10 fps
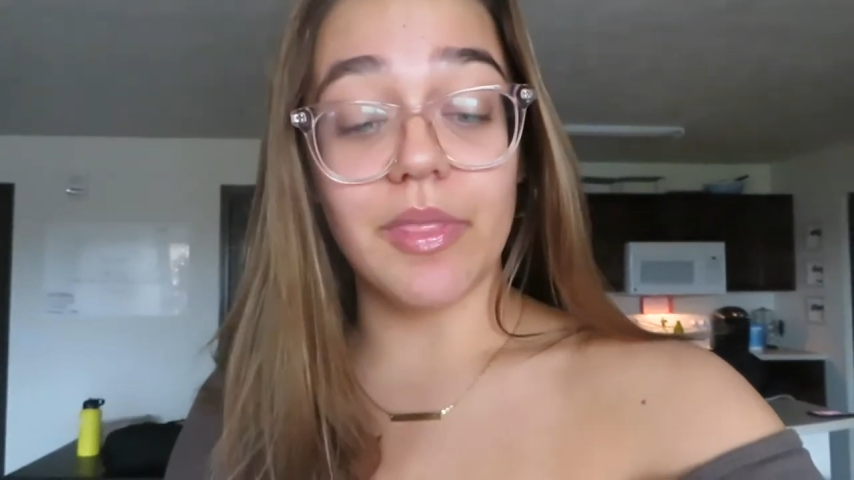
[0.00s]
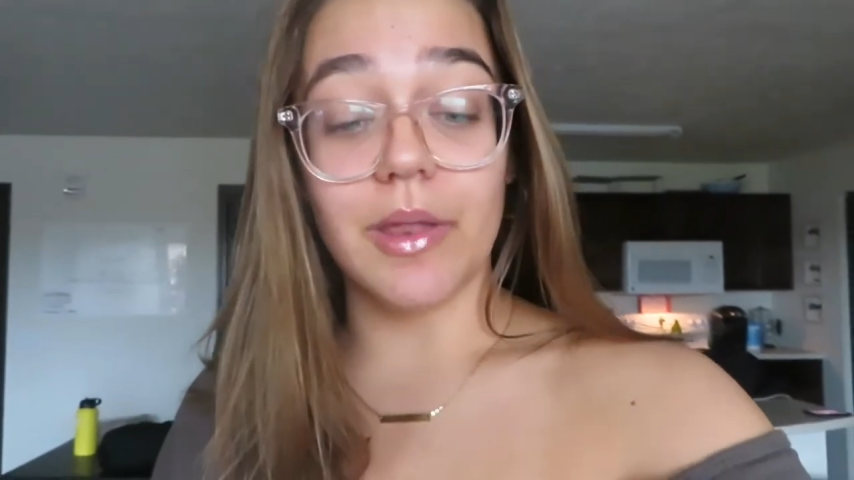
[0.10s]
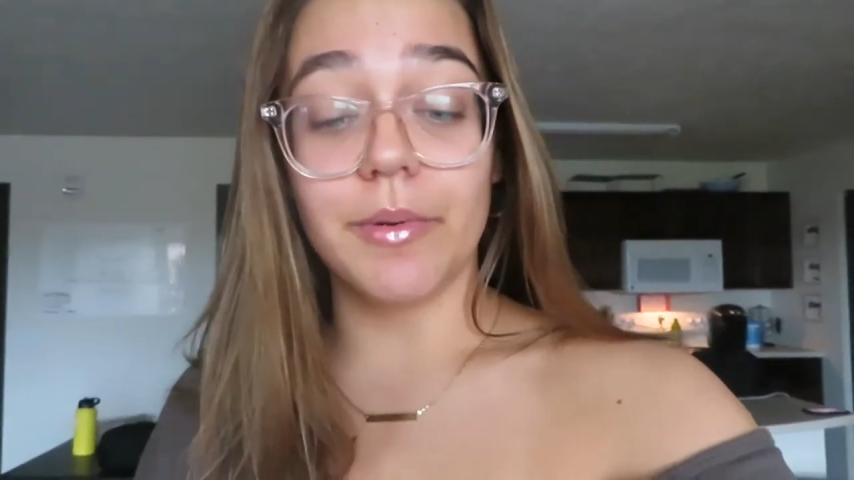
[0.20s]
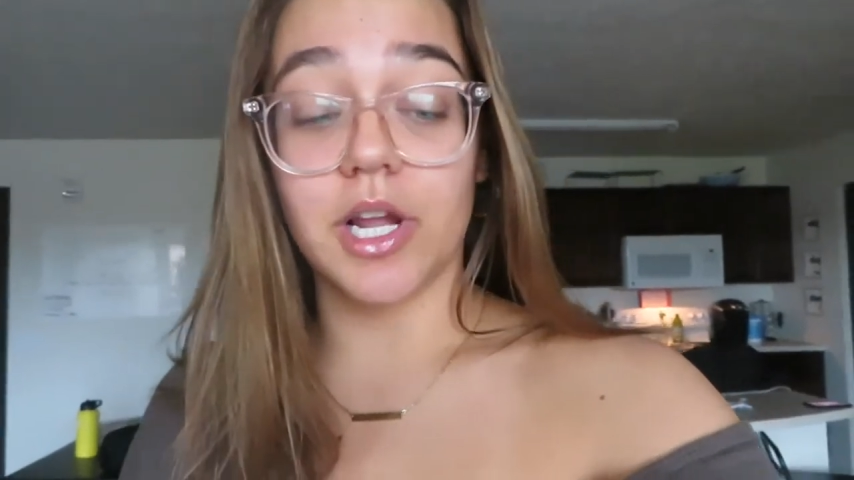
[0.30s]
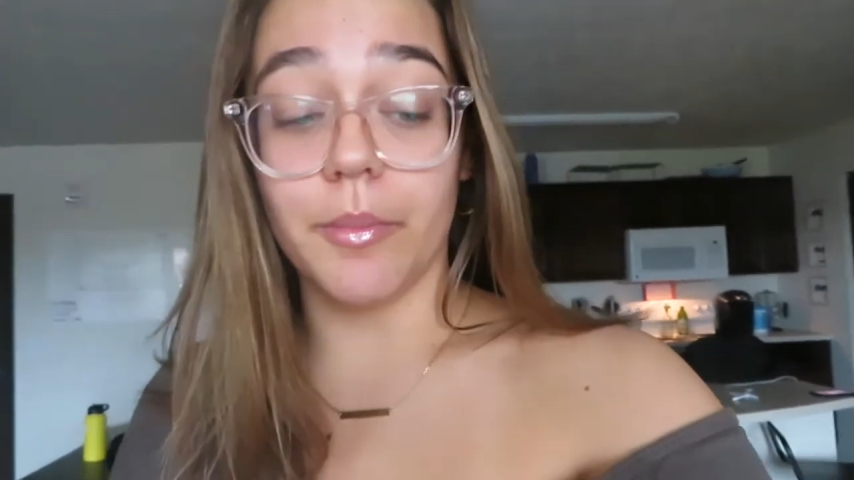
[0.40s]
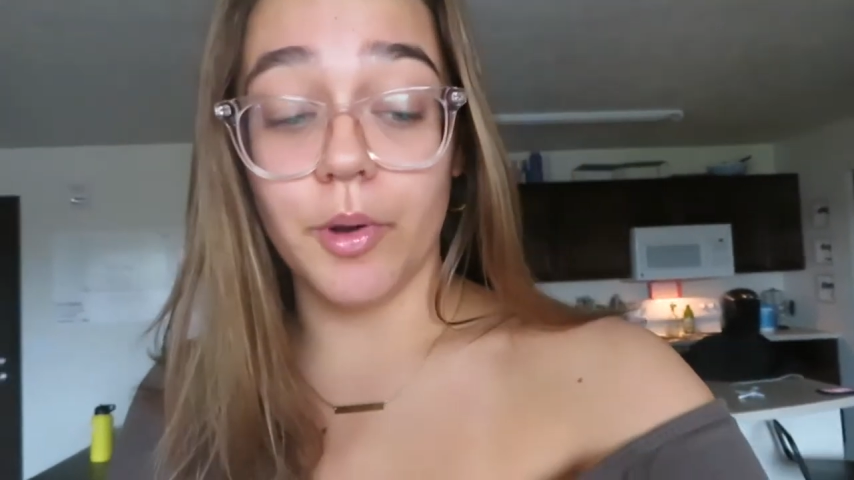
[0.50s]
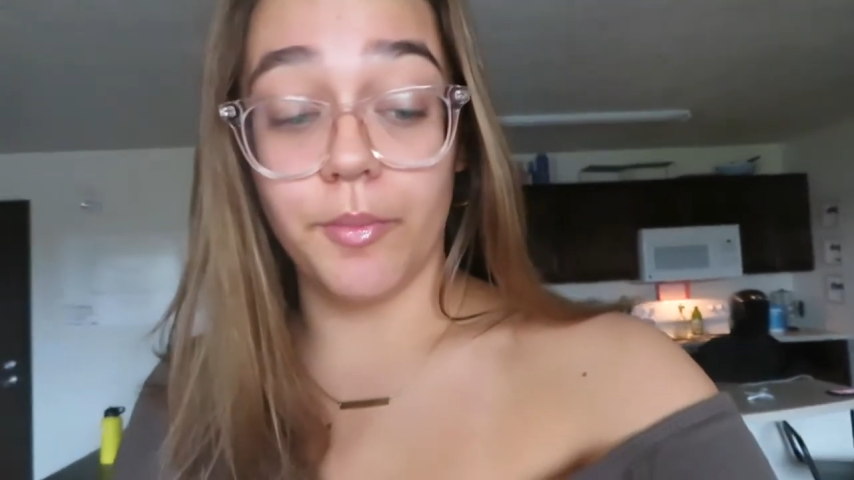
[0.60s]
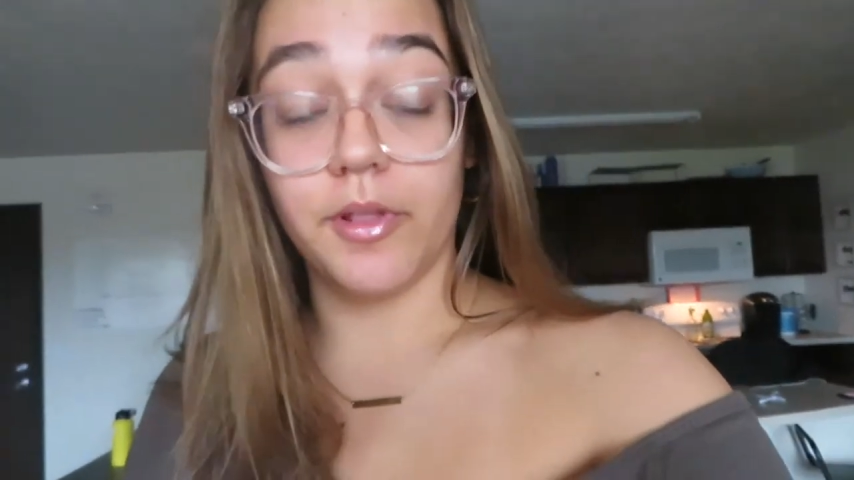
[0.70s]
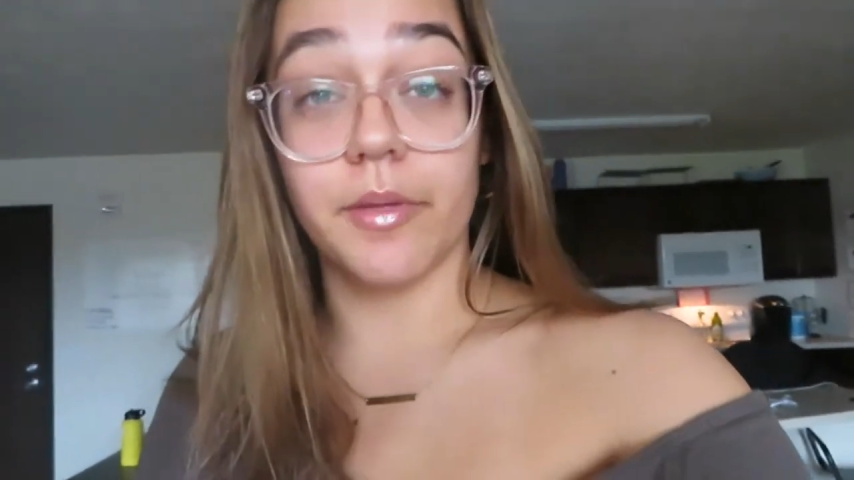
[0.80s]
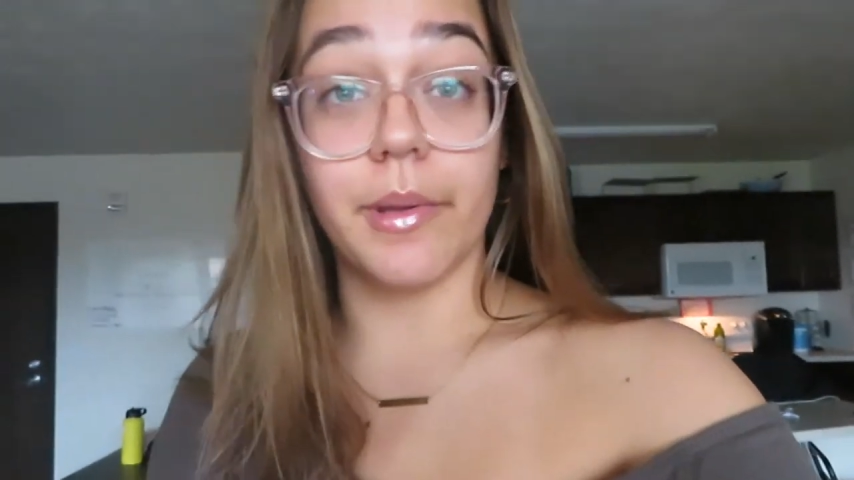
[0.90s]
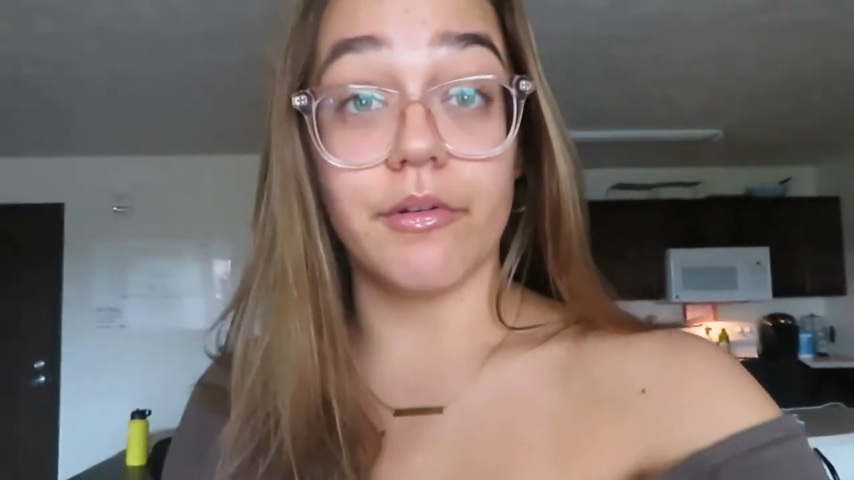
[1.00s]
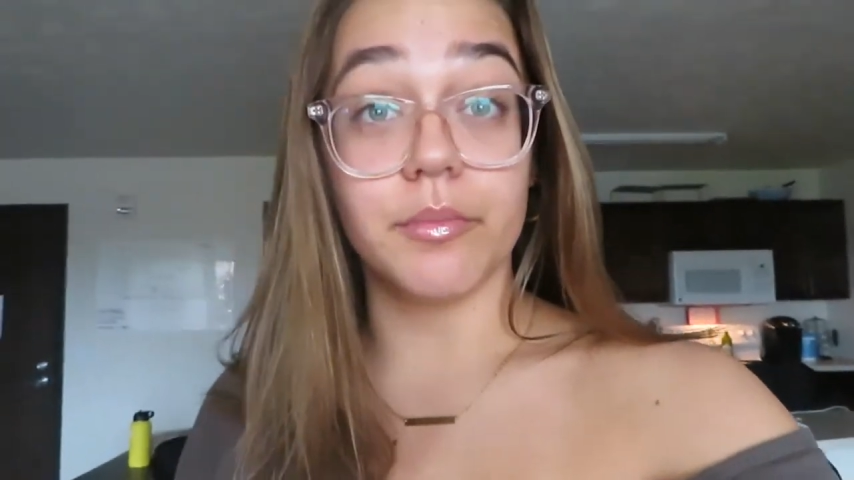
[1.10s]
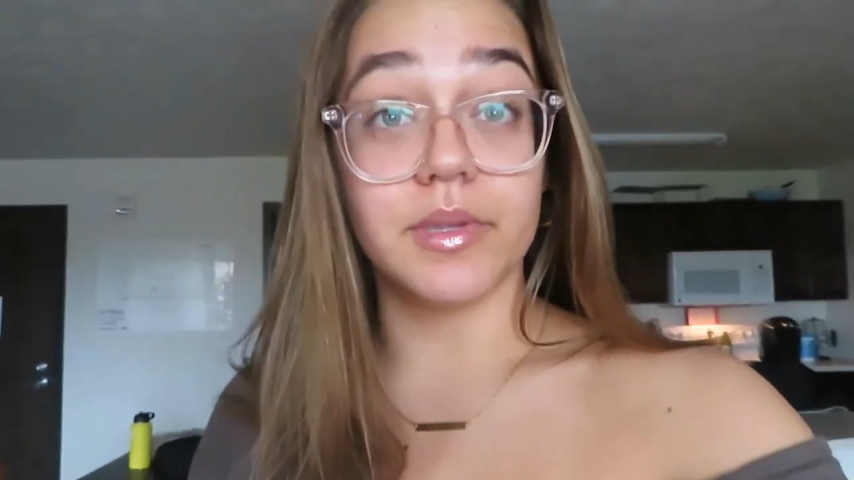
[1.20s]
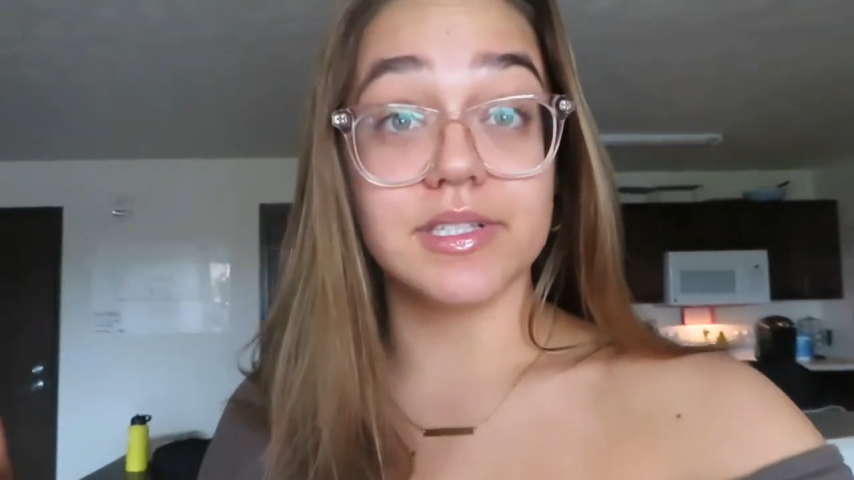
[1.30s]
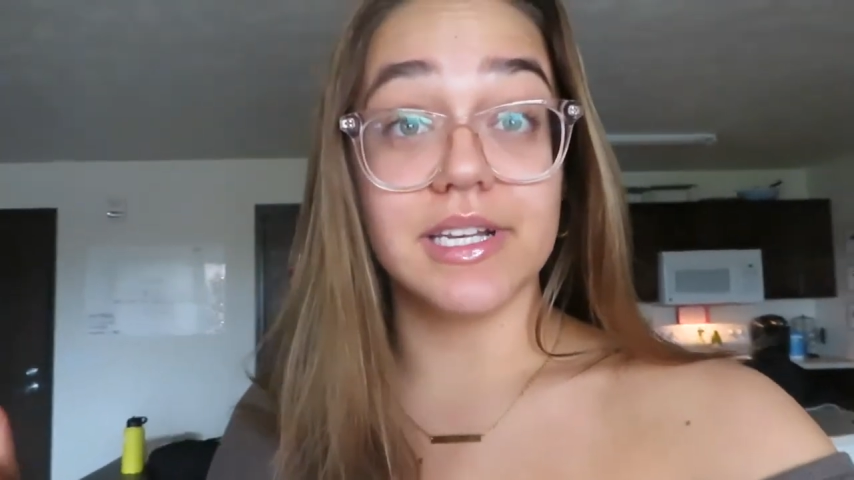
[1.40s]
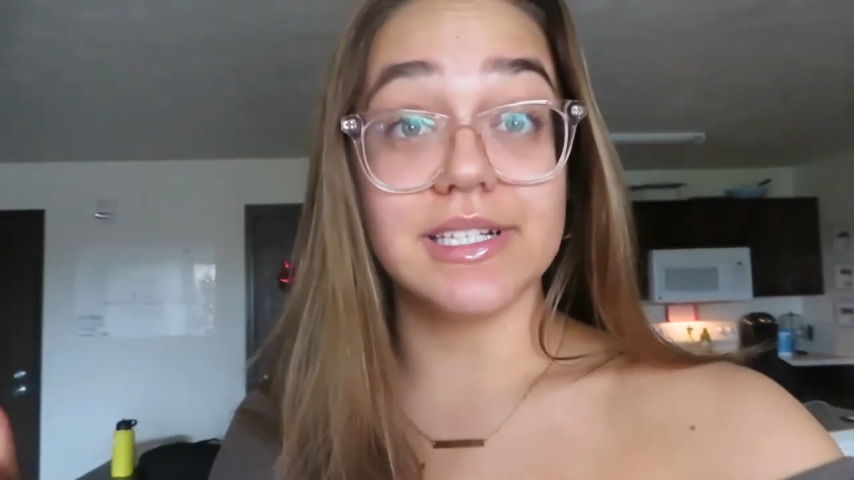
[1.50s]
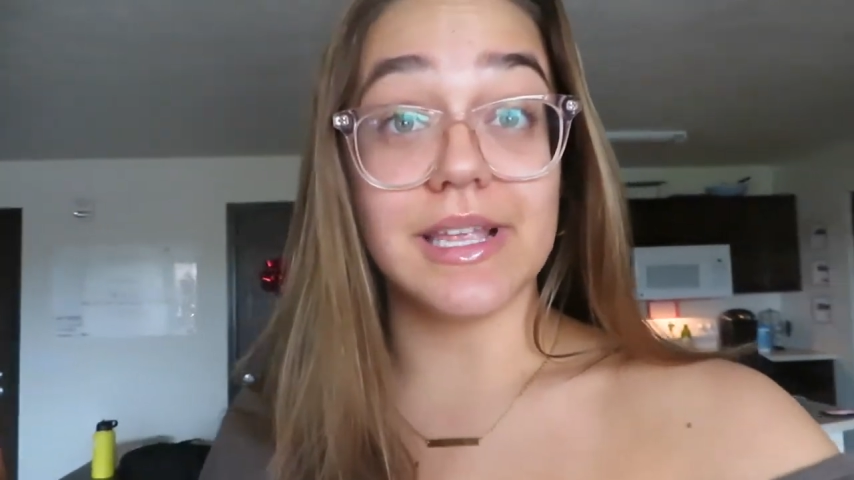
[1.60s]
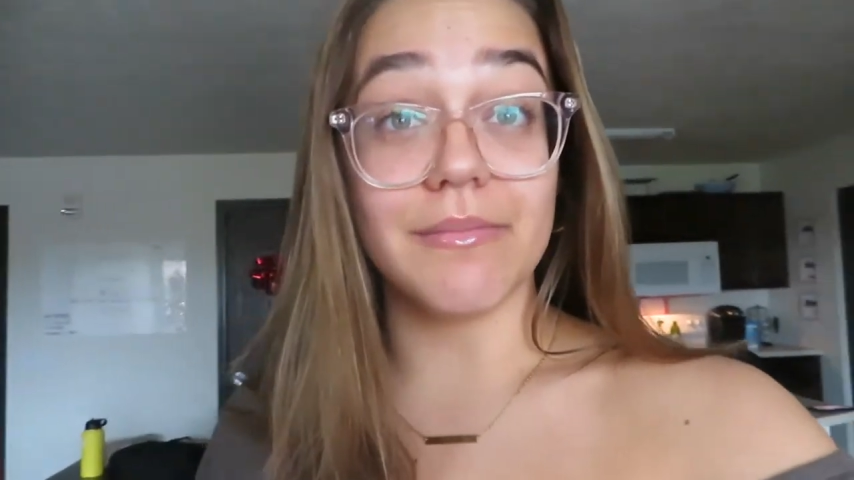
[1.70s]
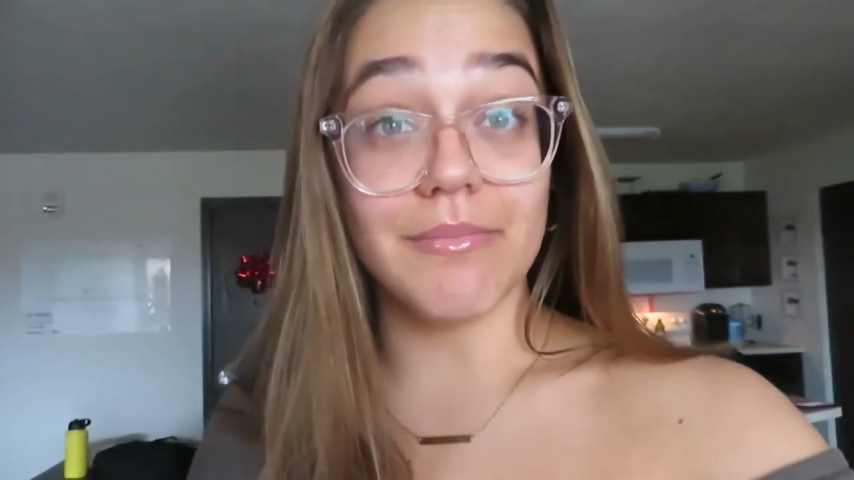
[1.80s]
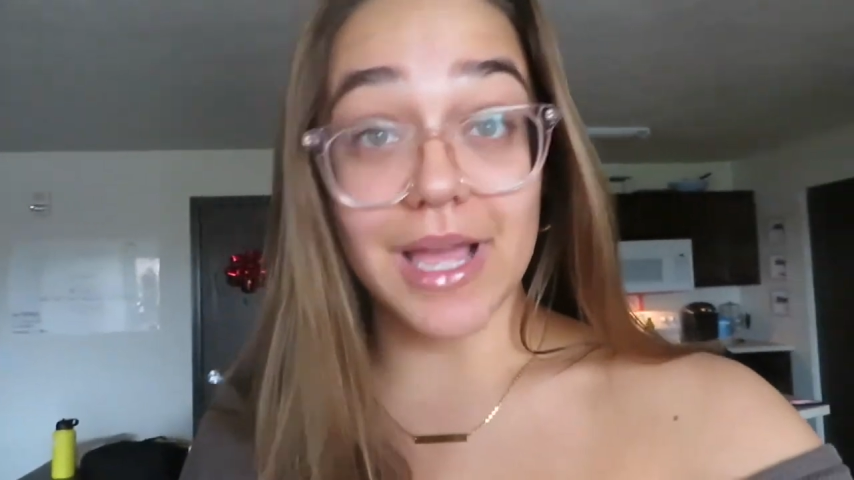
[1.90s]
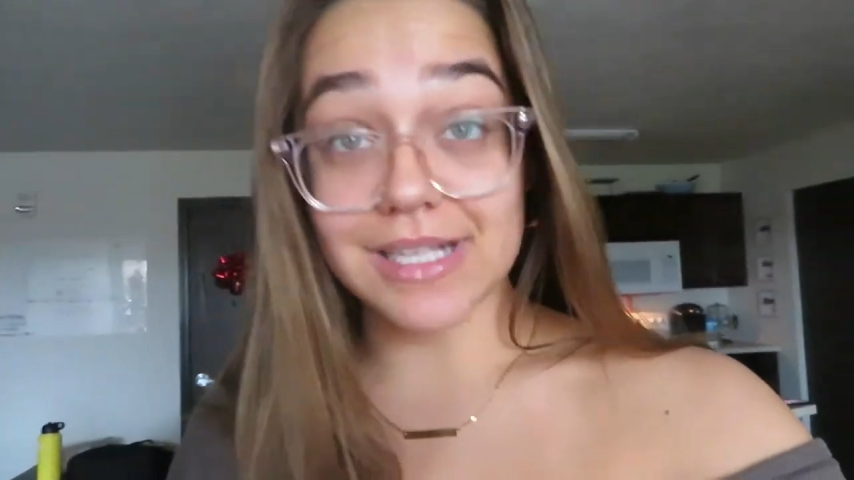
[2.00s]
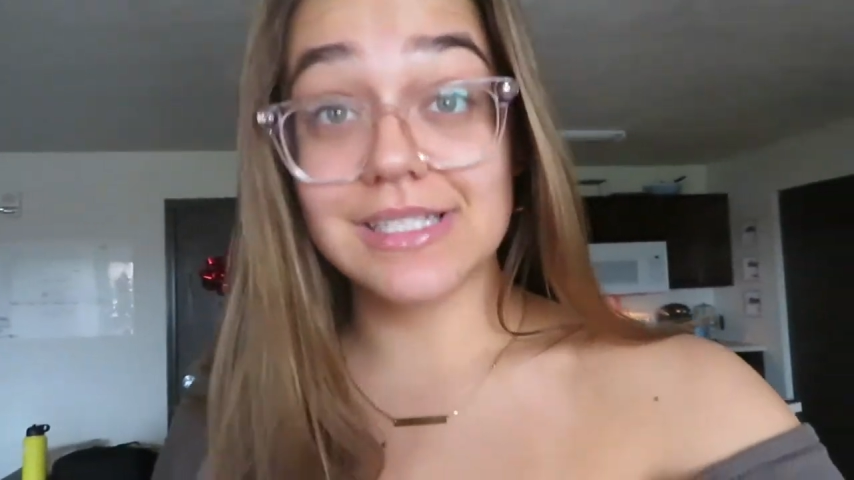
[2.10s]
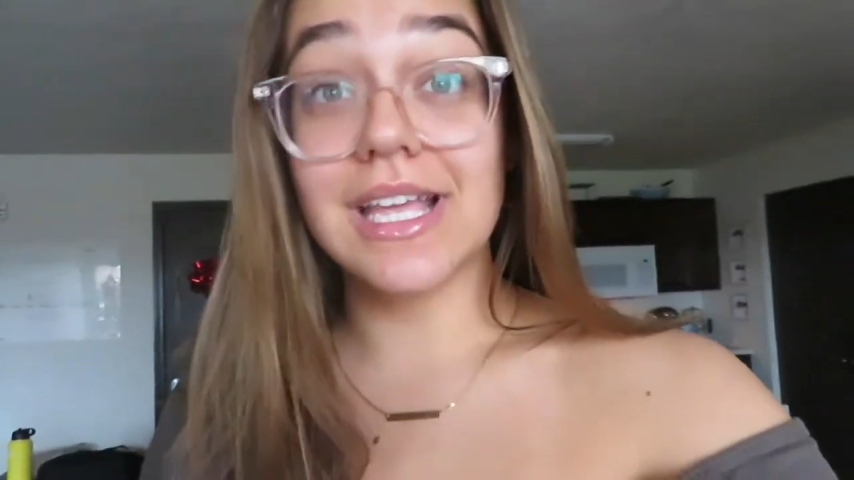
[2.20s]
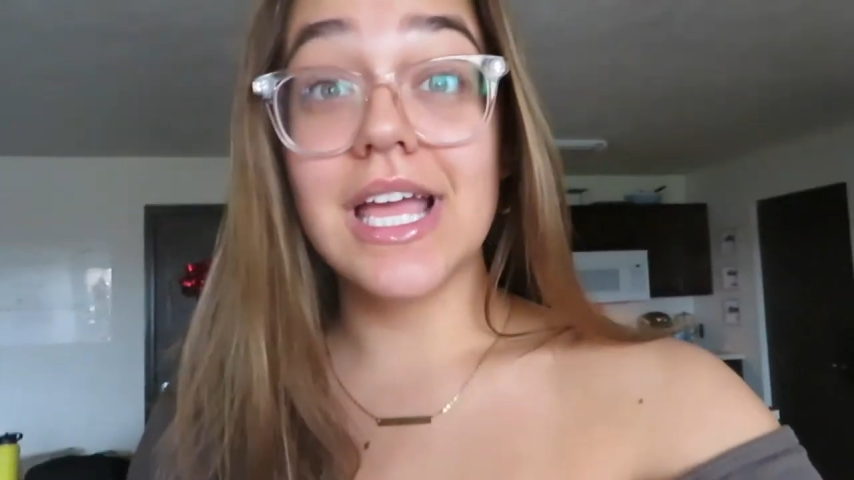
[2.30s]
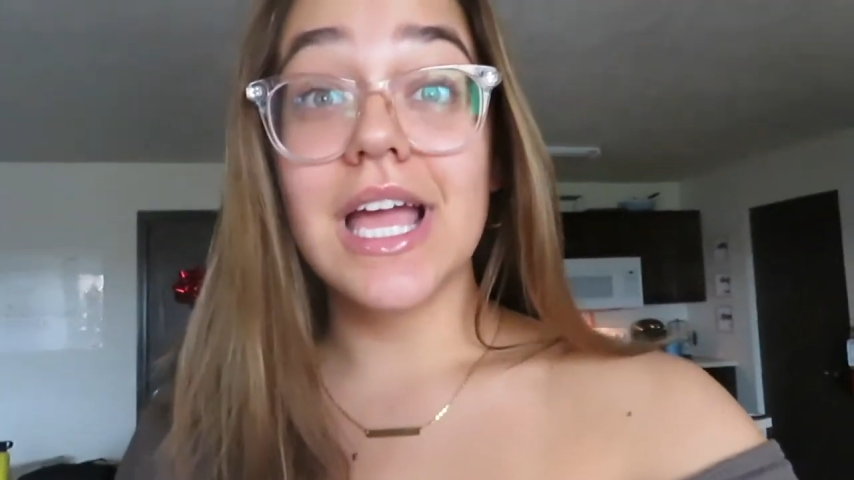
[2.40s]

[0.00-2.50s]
Then I'm gonna come home and clean my room because it is a mess.